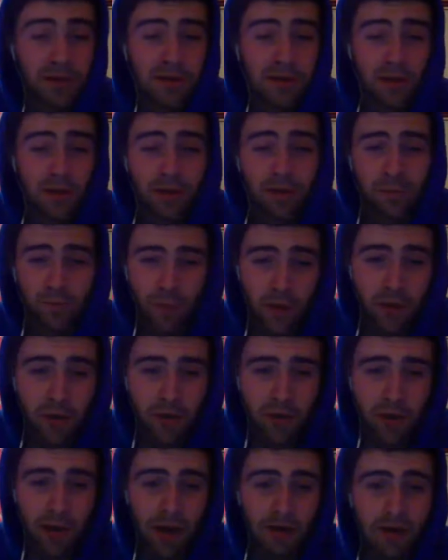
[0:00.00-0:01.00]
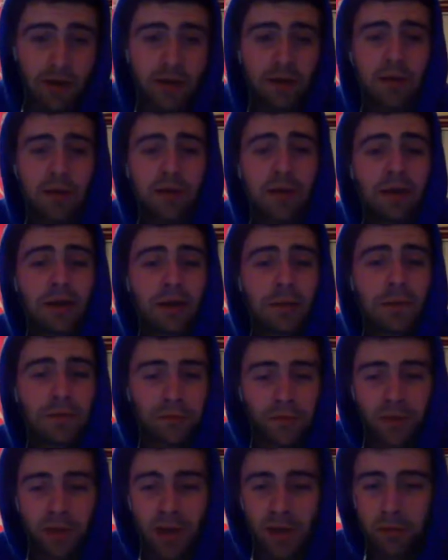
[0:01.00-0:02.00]
It was bustling, very
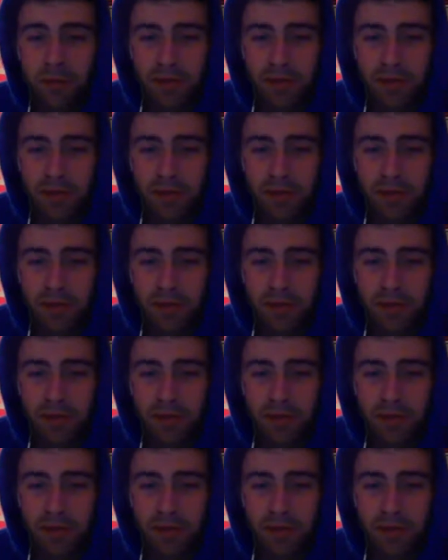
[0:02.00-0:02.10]
crowded.